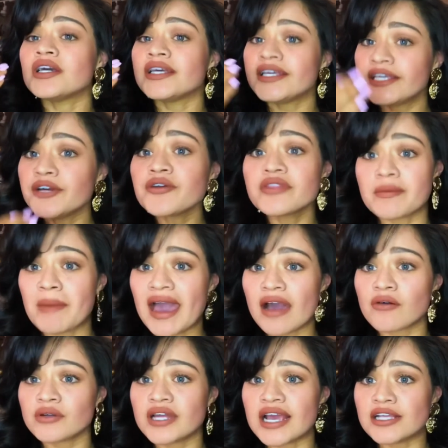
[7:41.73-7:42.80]
hear them
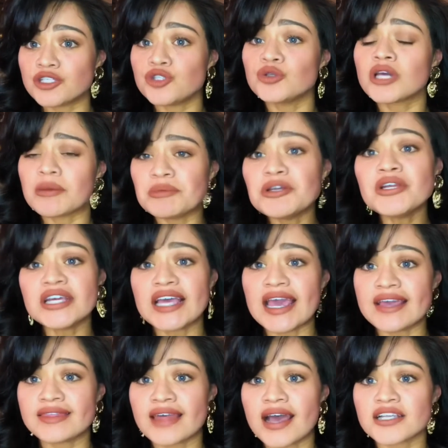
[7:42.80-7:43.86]
out and to
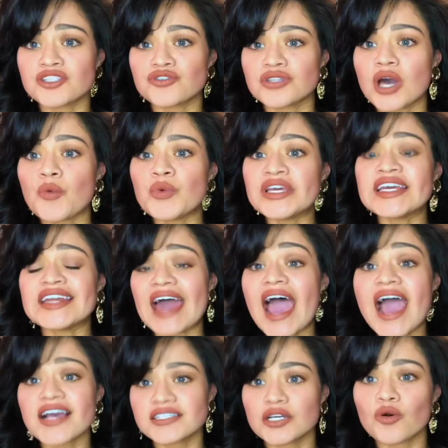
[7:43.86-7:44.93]
communicate that so that we can
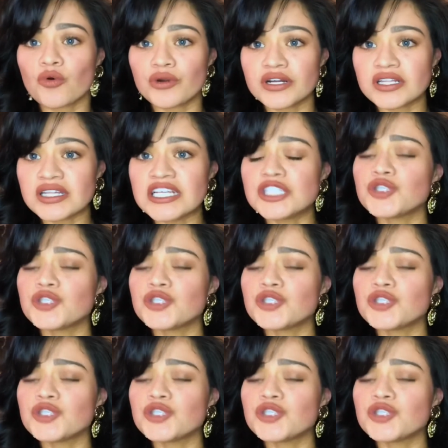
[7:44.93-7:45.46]
act accordingly,